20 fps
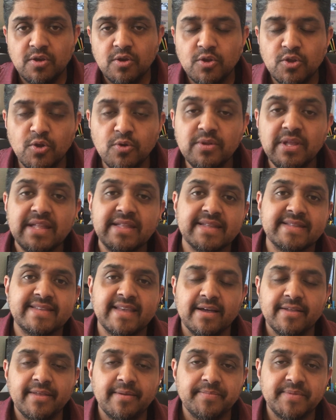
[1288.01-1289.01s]
you need to
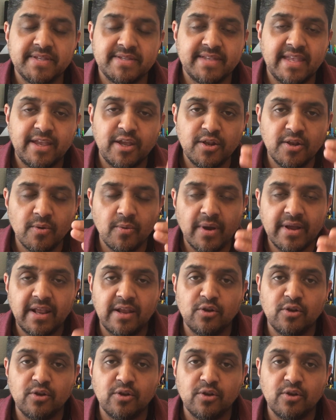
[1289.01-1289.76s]
tell them to say, you know what,